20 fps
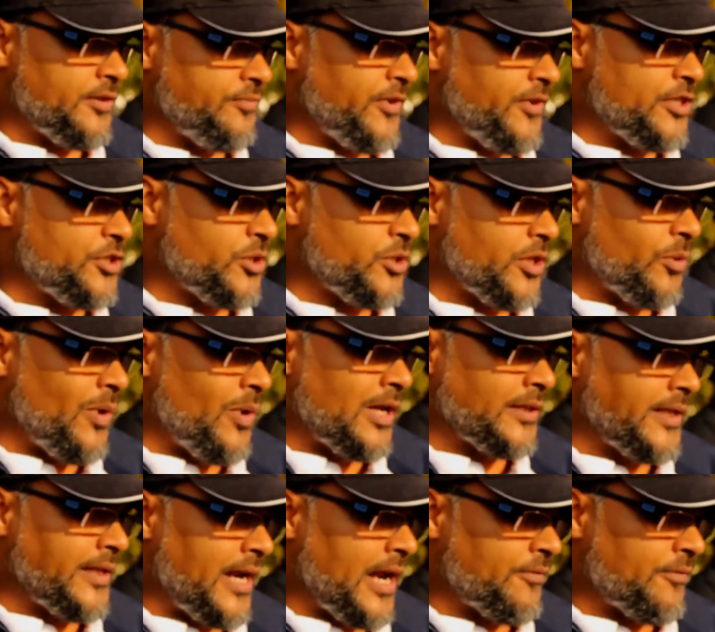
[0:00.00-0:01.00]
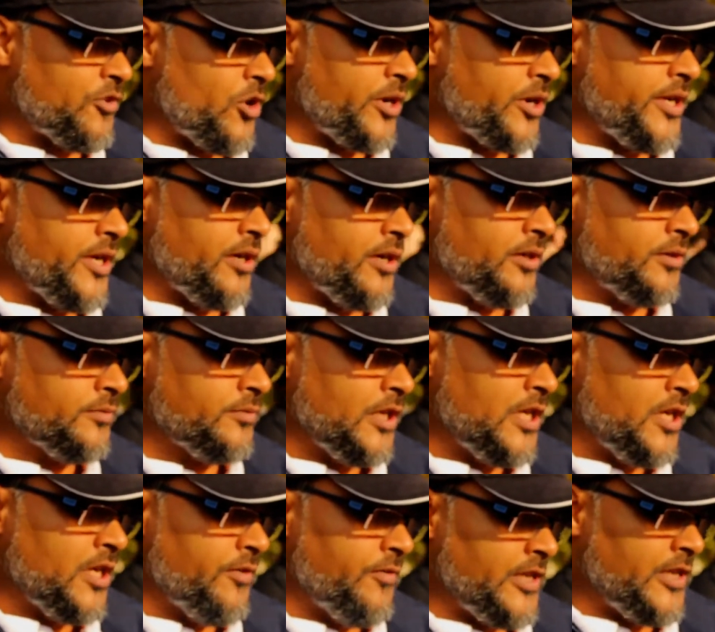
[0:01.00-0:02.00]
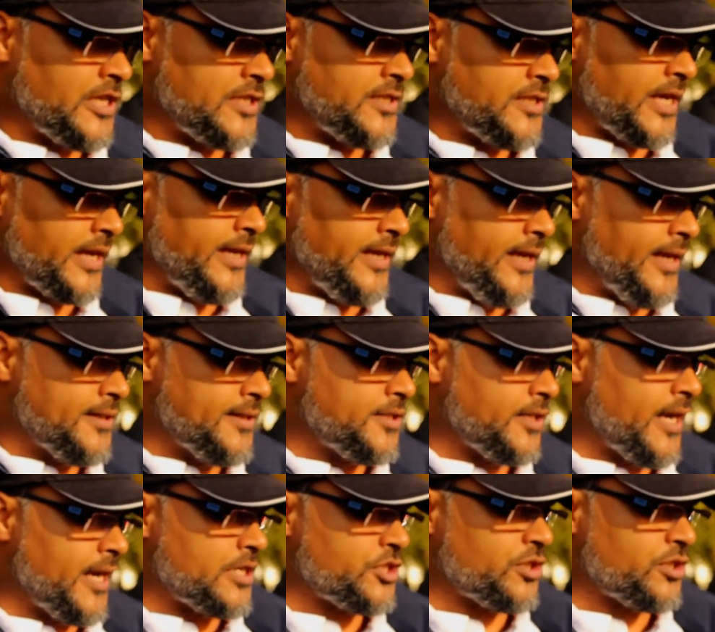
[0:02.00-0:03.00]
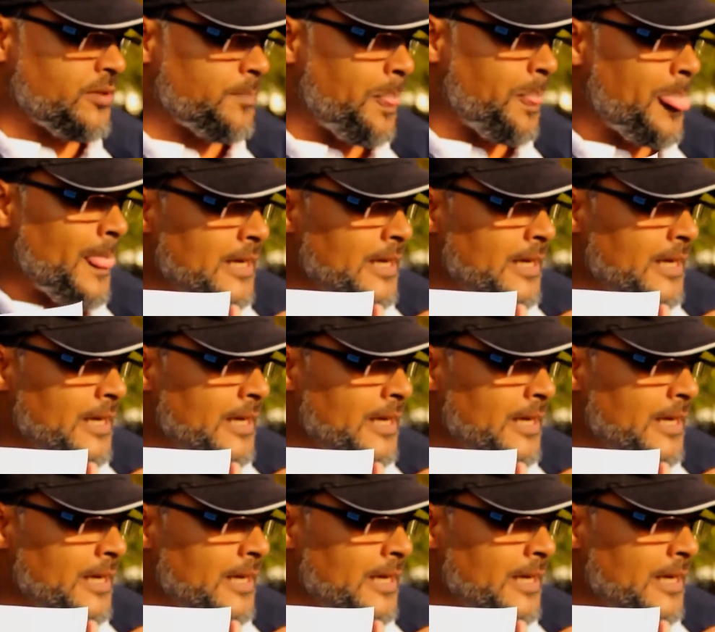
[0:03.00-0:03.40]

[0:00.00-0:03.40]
different to the one that I've got here, which is Sahih International.